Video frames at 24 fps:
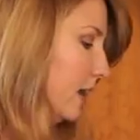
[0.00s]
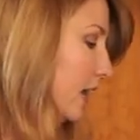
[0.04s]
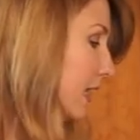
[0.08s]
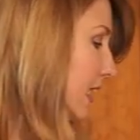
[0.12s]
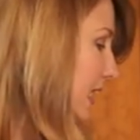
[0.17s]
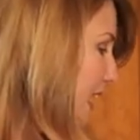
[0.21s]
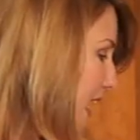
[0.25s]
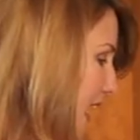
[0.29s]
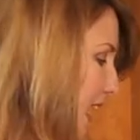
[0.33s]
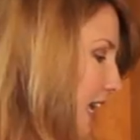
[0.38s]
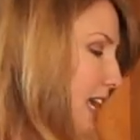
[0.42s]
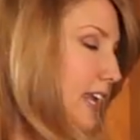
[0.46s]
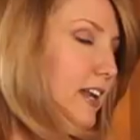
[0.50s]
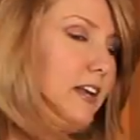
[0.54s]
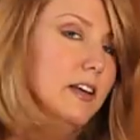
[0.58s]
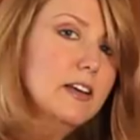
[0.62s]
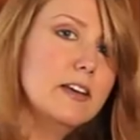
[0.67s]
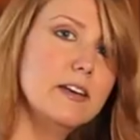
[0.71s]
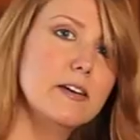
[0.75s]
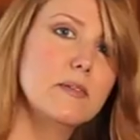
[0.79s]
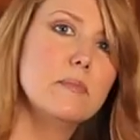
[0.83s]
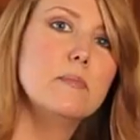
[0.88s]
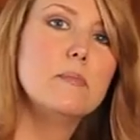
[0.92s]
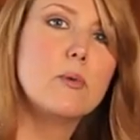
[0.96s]
again,
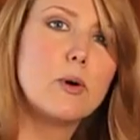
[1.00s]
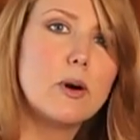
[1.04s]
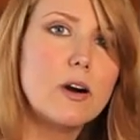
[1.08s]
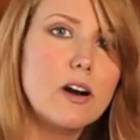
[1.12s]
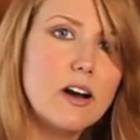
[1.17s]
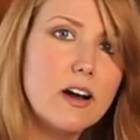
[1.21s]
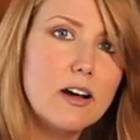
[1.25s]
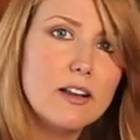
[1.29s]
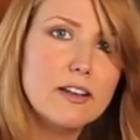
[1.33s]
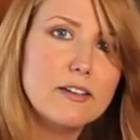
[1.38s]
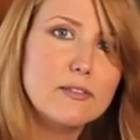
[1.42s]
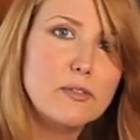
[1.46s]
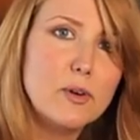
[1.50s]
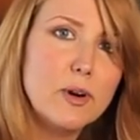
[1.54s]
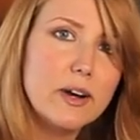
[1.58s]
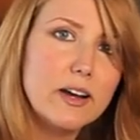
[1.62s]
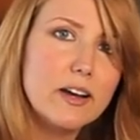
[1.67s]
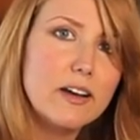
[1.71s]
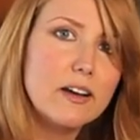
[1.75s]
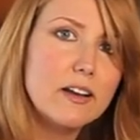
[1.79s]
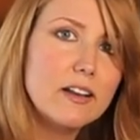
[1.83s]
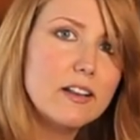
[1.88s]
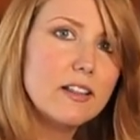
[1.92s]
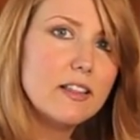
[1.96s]
more olive
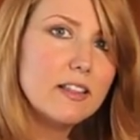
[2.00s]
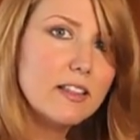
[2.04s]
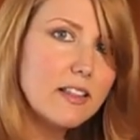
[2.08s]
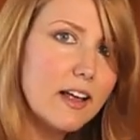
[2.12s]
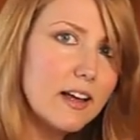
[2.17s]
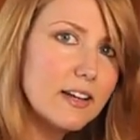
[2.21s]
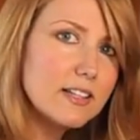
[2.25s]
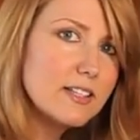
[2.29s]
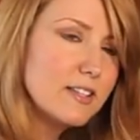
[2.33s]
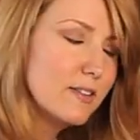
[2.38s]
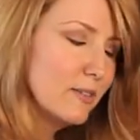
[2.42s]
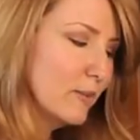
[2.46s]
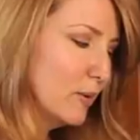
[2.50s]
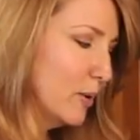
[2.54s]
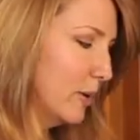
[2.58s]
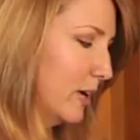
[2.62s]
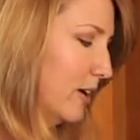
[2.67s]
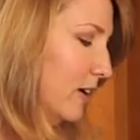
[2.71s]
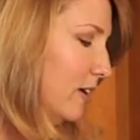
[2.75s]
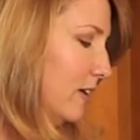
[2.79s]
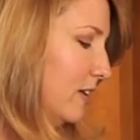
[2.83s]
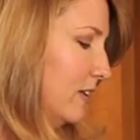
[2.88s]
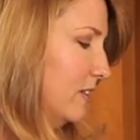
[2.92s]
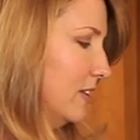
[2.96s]
oil, lots of
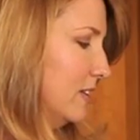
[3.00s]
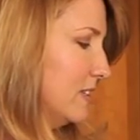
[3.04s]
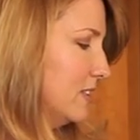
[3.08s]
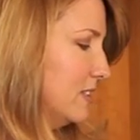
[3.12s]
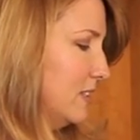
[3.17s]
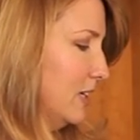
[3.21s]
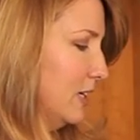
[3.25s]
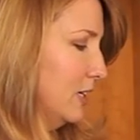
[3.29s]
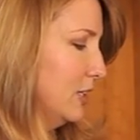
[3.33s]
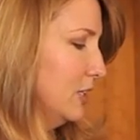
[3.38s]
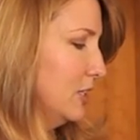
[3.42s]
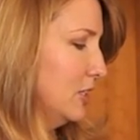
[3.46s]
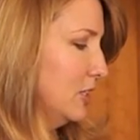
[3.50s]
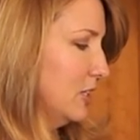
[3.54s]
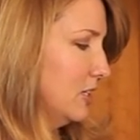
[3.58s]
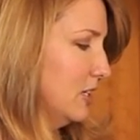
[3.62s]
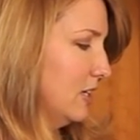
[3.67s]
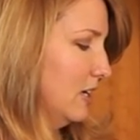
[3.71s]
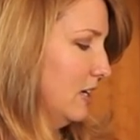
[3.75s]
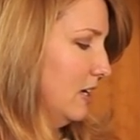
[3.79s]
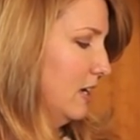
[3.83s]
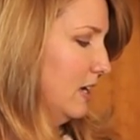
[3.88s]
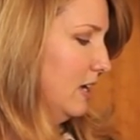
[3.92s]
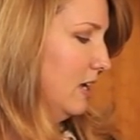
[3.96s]
oil in this dish.
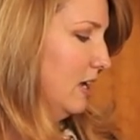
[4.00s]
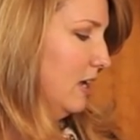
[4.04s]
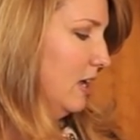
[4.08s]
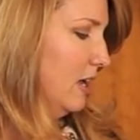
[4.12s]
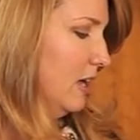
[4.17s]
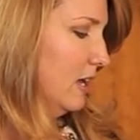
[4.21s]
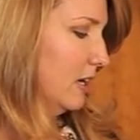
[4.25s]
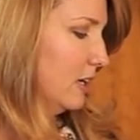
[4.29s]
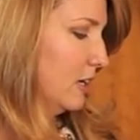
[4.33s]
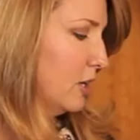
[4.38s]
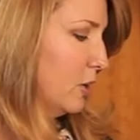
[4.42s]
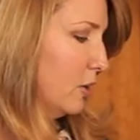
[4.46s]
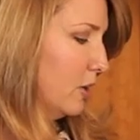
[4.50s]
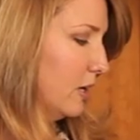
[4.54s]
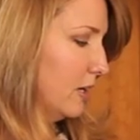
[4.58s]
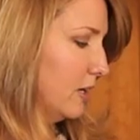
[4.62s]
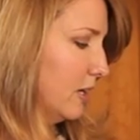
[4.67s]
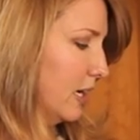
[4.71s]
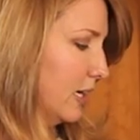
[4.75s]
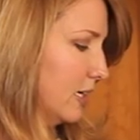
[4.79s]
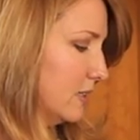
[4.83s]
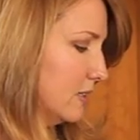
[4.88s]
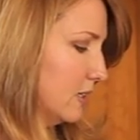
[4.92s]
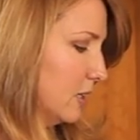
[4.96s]
Coat it
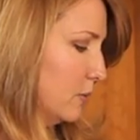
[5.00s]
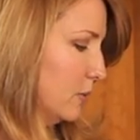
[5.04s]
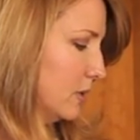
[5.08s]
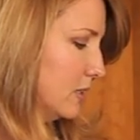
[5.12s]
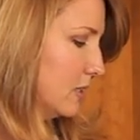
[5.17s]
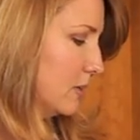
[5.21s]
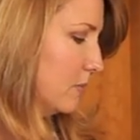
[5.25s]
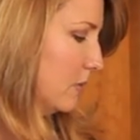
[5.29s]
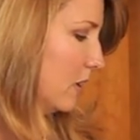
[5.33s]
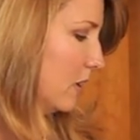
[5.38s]
nicely with some